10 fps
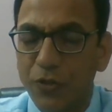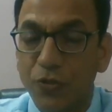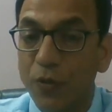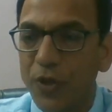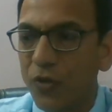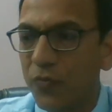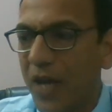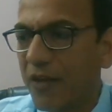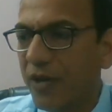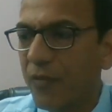should be of
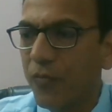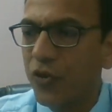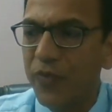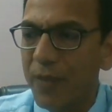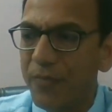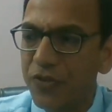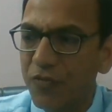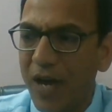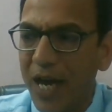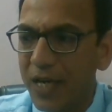like 1.5
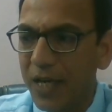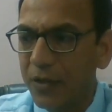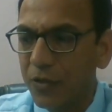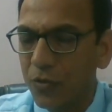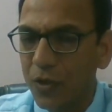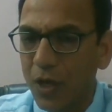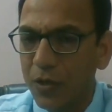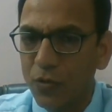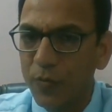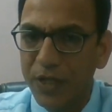meter wide and
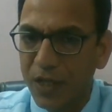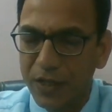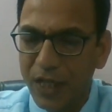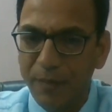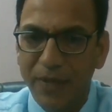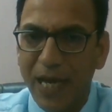2 meter deep,